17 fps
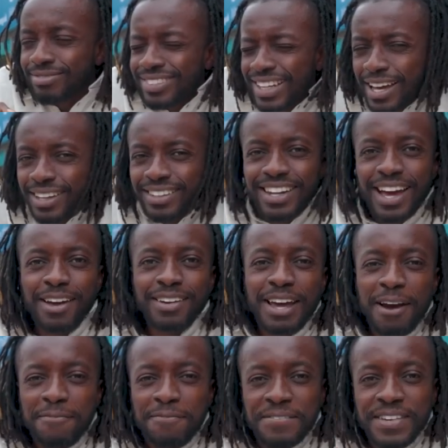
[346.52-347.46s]

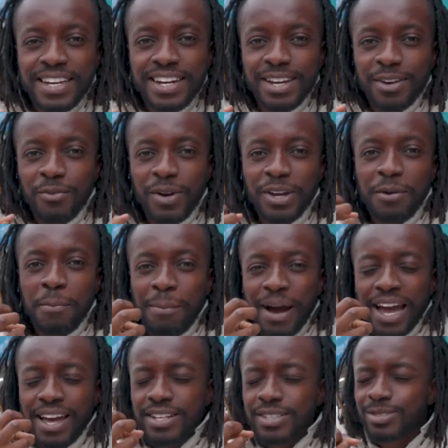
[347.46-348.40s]
That feeling when you
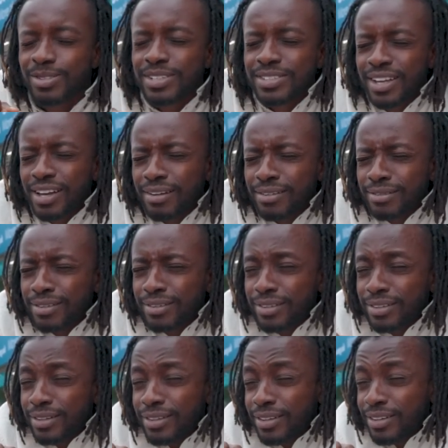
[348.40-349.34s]
bite into it, it's like,
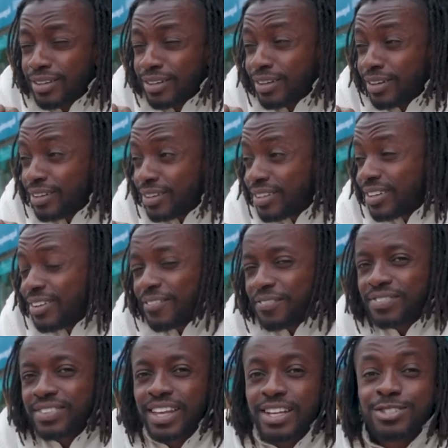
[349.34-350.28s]
oh,
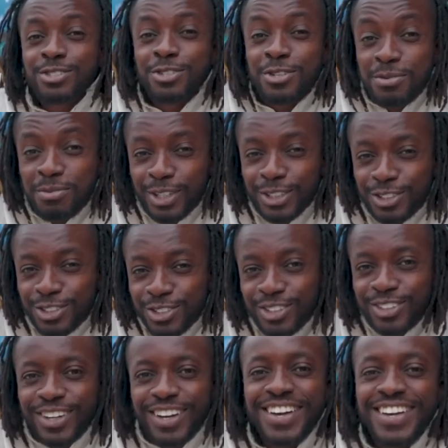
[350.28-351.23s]
that's too much
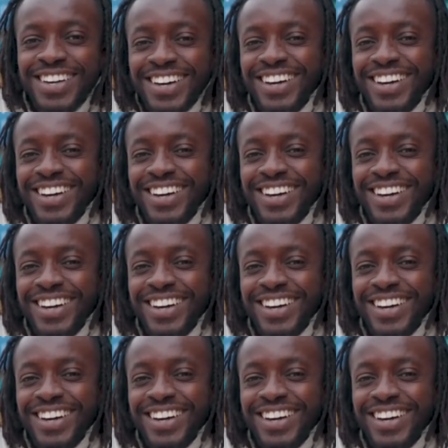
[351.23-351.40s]
sugar.